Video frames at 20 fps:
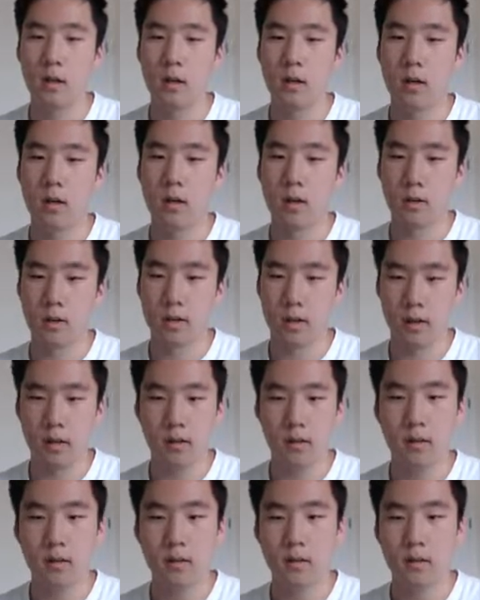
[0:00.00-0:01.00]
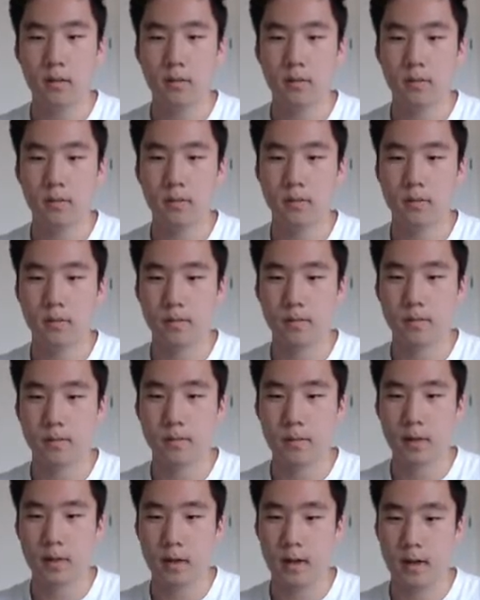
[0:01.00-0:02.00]
Okay.
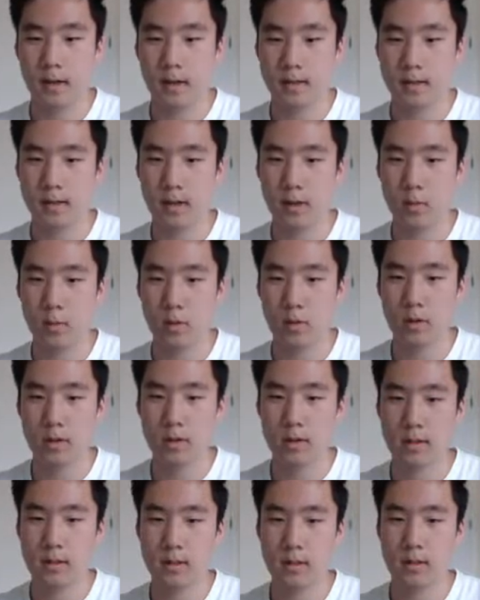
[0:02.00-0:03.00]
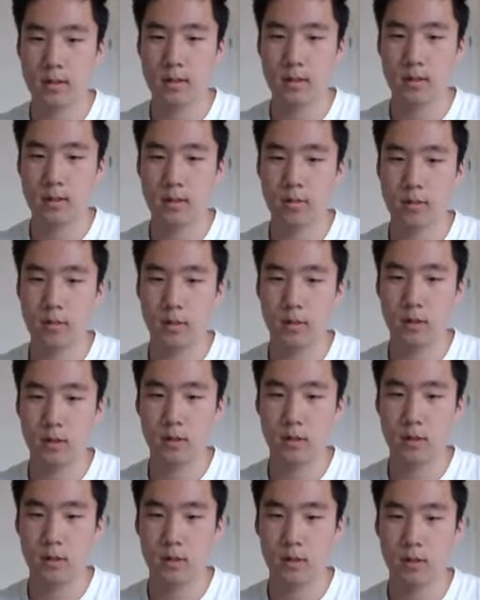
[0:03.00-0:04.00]
And then we're going to
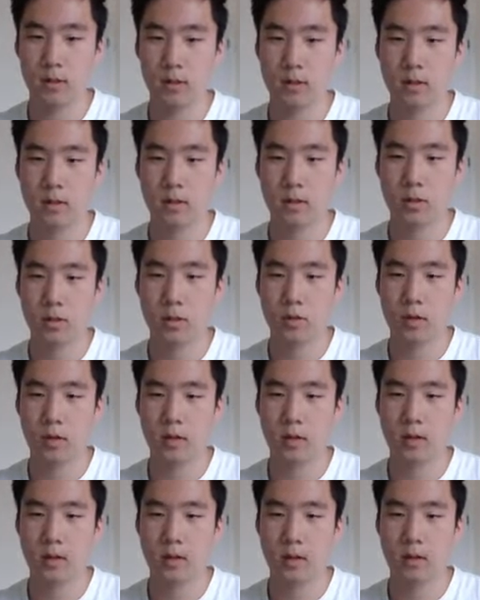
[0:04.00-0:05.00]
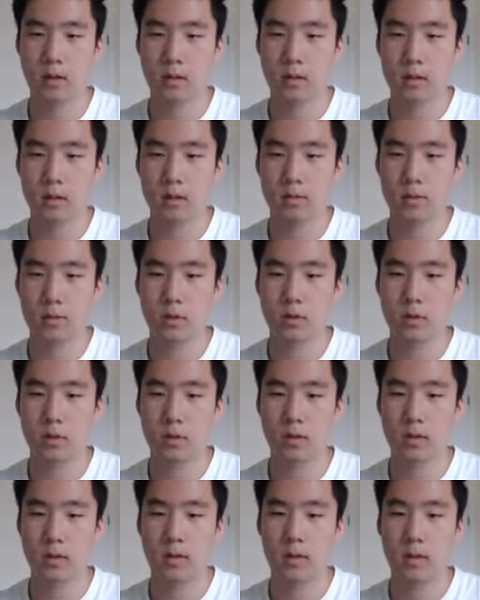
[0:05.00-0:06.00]
return
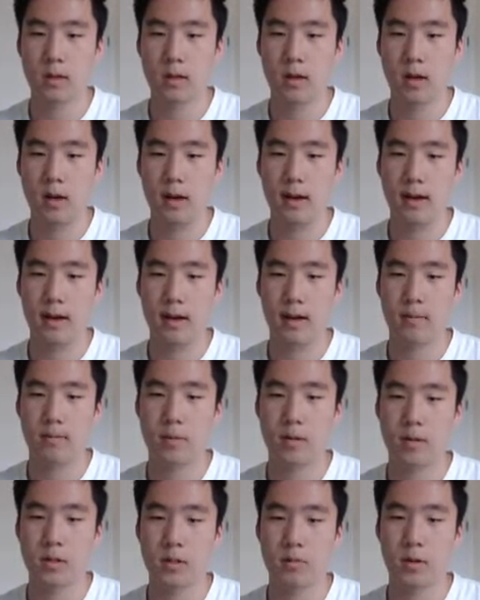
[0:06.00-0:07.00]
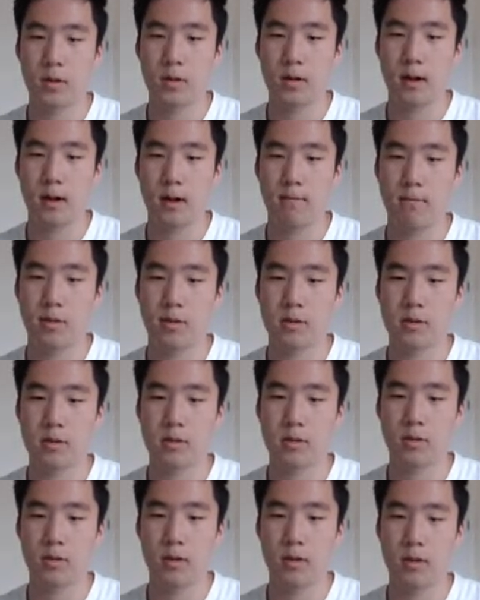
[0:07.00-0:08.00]
string.substring I plus 1, I plus
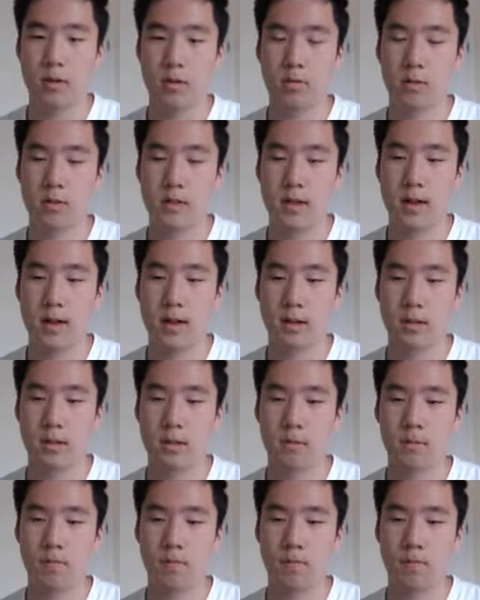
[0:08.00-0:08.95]
2 dot equals x.